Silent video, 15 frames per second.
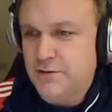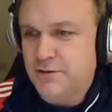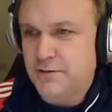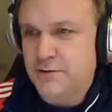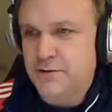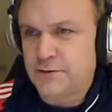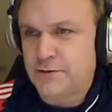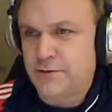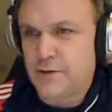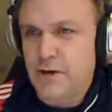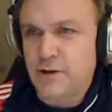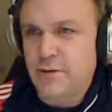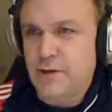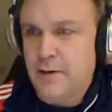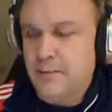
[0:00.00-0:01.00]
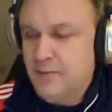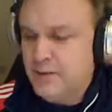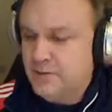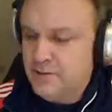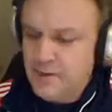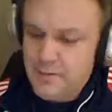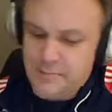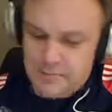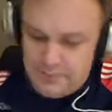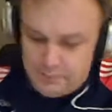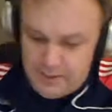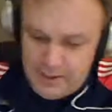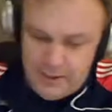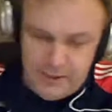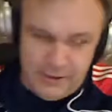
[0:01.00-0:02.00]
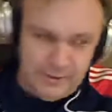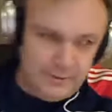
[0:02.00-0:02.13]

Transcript: versus Toronto in MLS Cup right here.